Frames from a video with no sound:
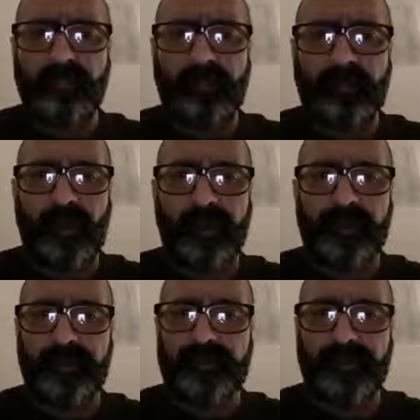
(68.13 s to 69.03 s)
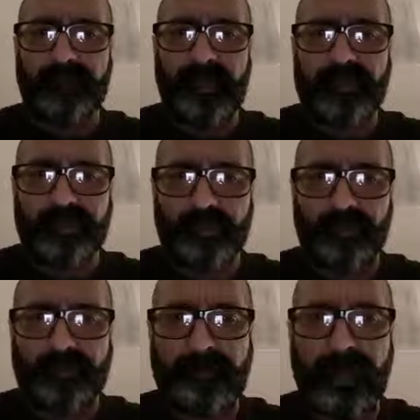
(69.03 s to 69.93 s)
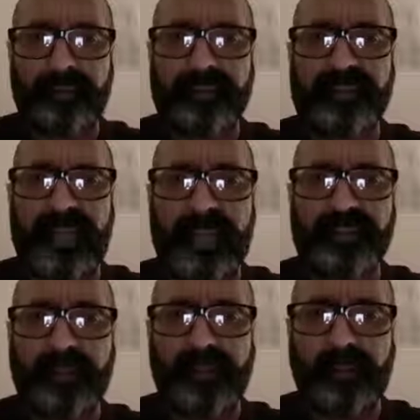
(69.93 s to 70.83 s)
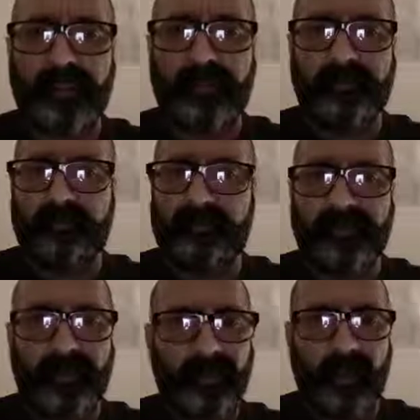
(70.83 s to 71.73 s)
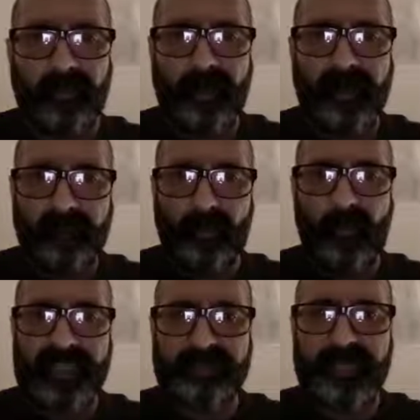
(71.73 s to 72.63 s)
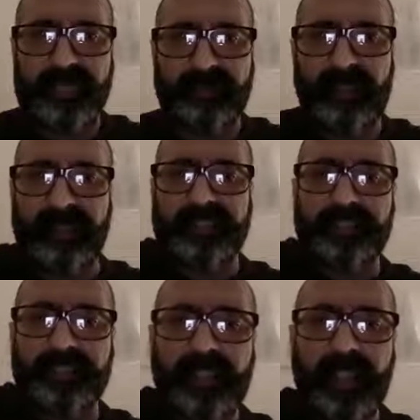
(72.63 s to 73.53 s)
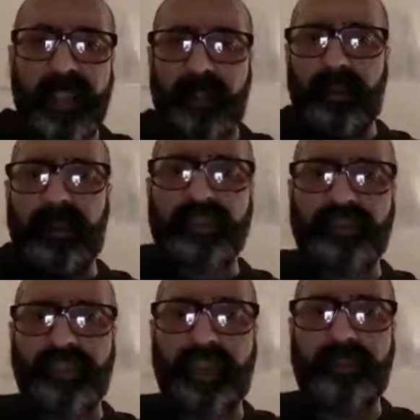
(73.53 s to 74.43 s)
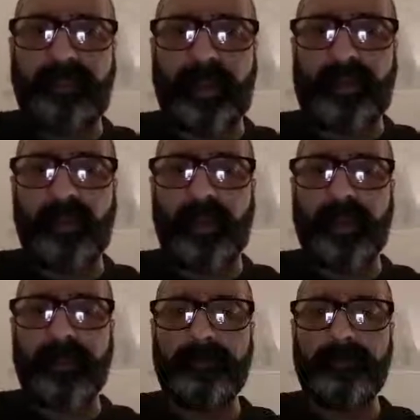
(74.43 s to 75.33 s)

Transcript: fine, this fixed penalty of £200, doesn't actually come from West Midlands Police, and I'll actually show you the paperwork.